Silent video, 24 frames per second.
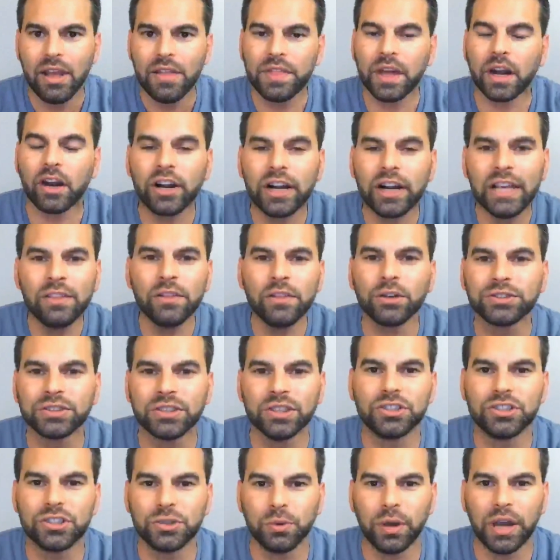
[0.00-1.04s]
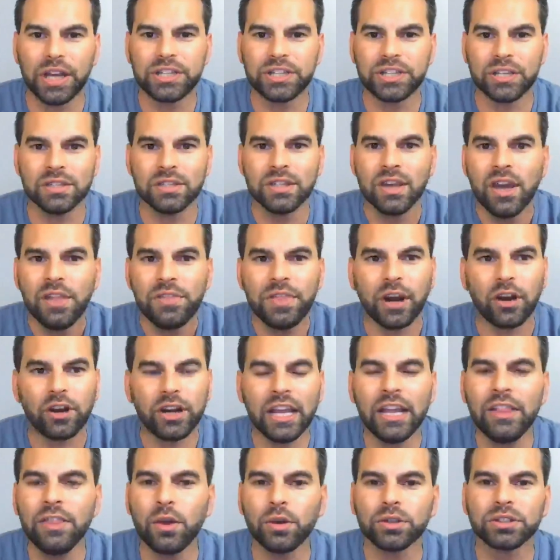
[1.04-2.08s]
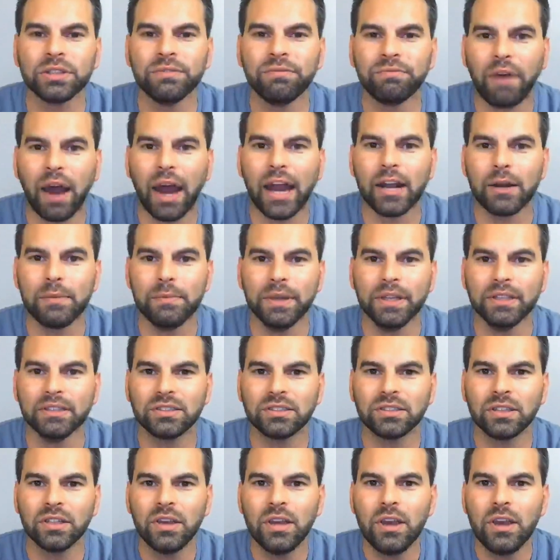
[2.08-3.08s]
that are in those situations, that are in those environments,